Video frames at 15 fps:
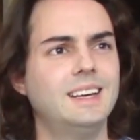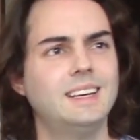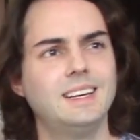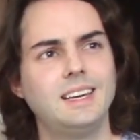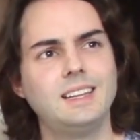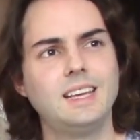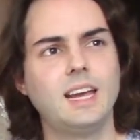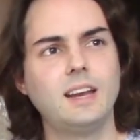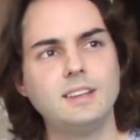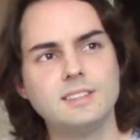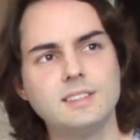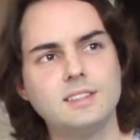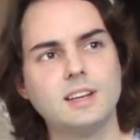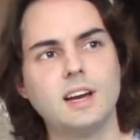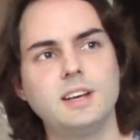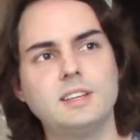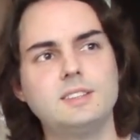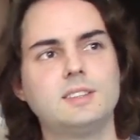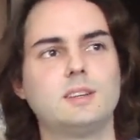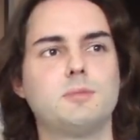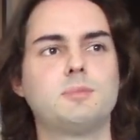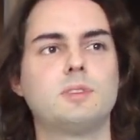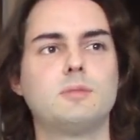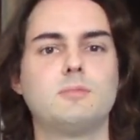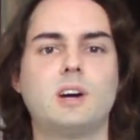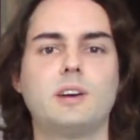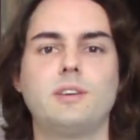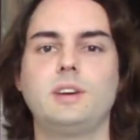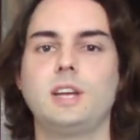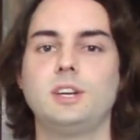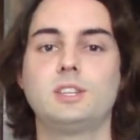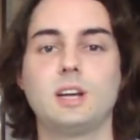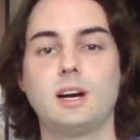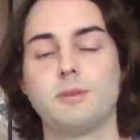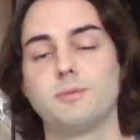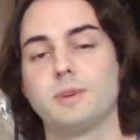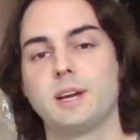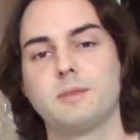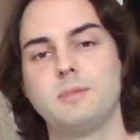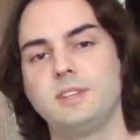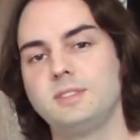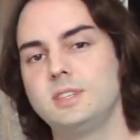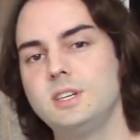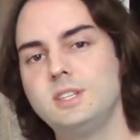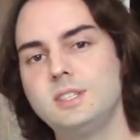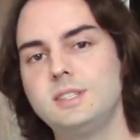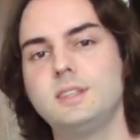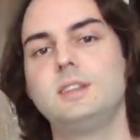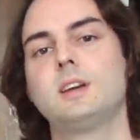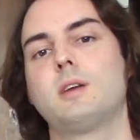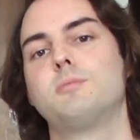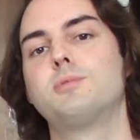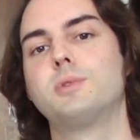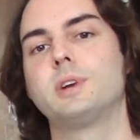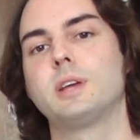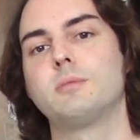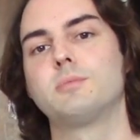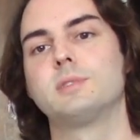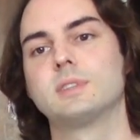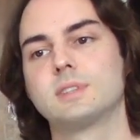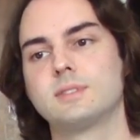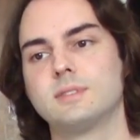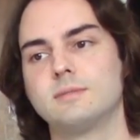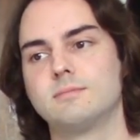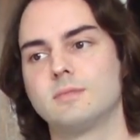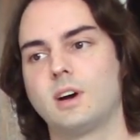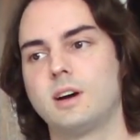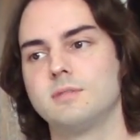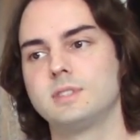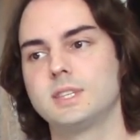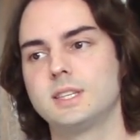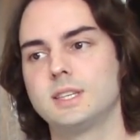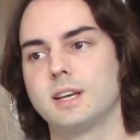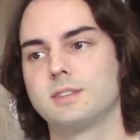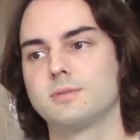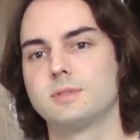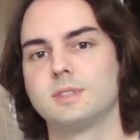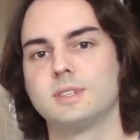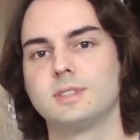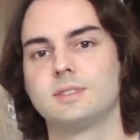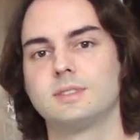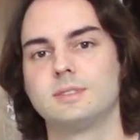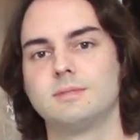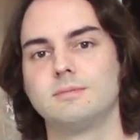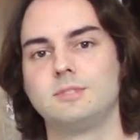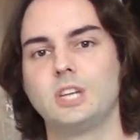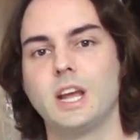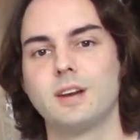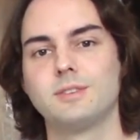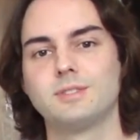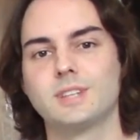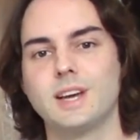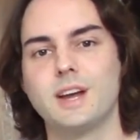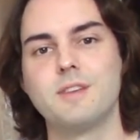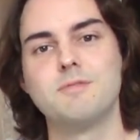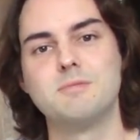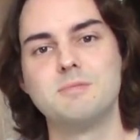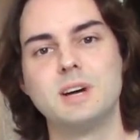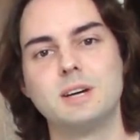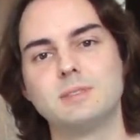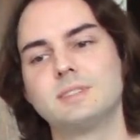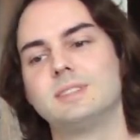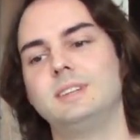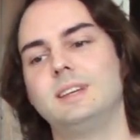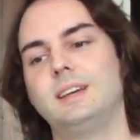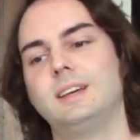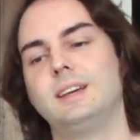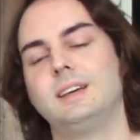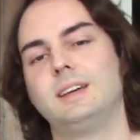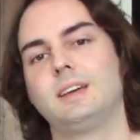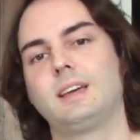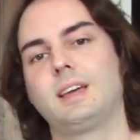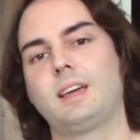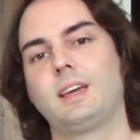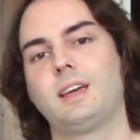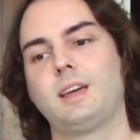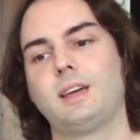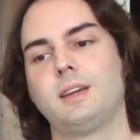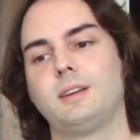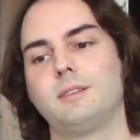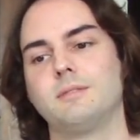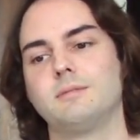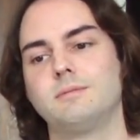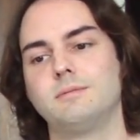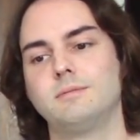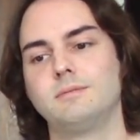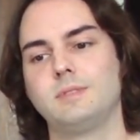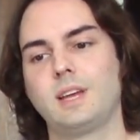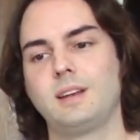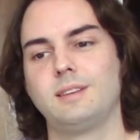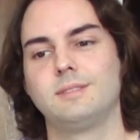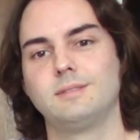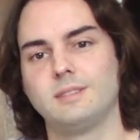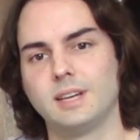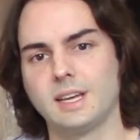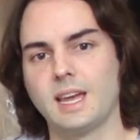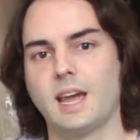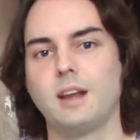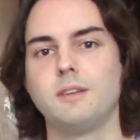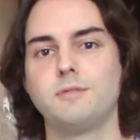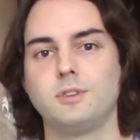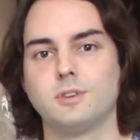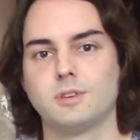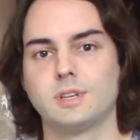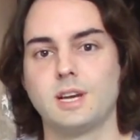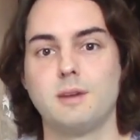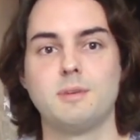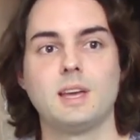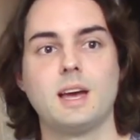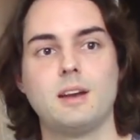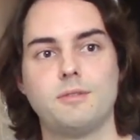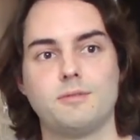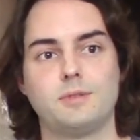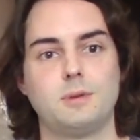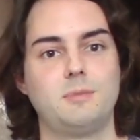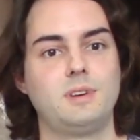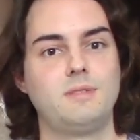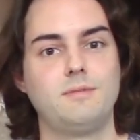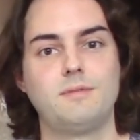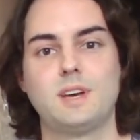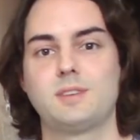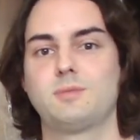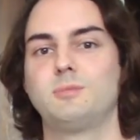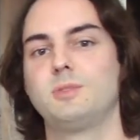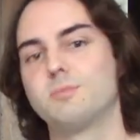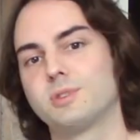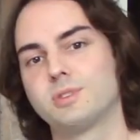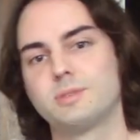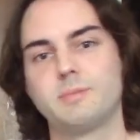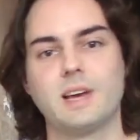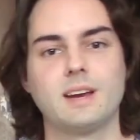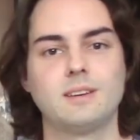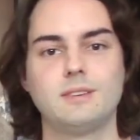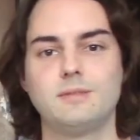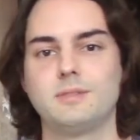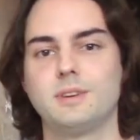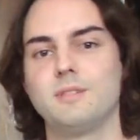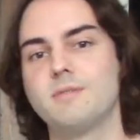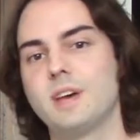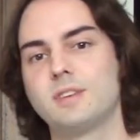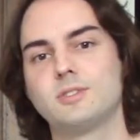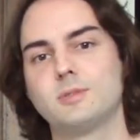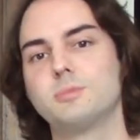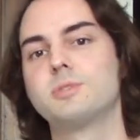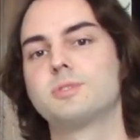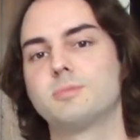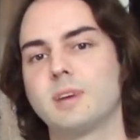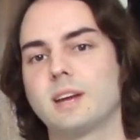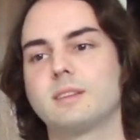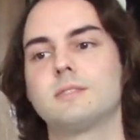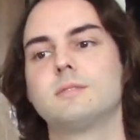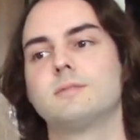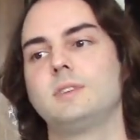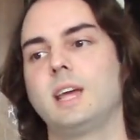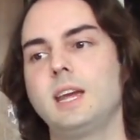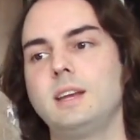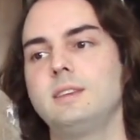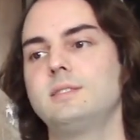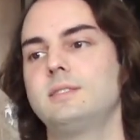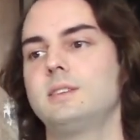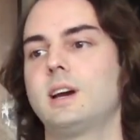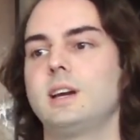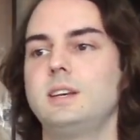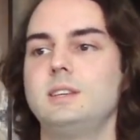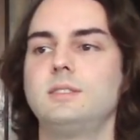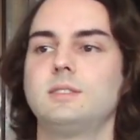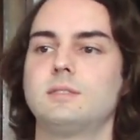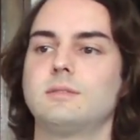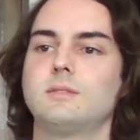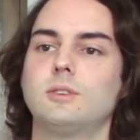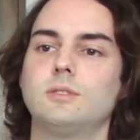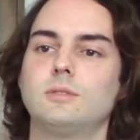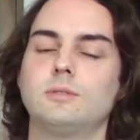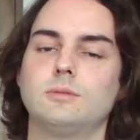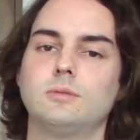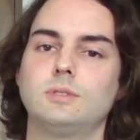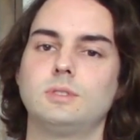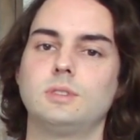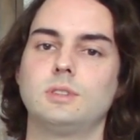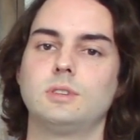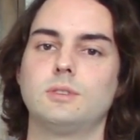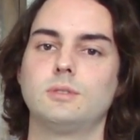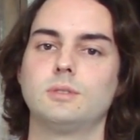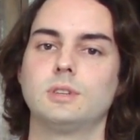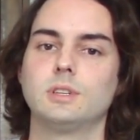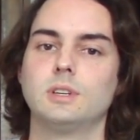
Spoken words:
In the 80s and 90s and up to the modern age, I would recommend CGC 9.8 books. Obviously, that's what this channel is kind of about. And again, if you're coming at it from an investment perspective, an investor perspective, 80s and 90s and, you know,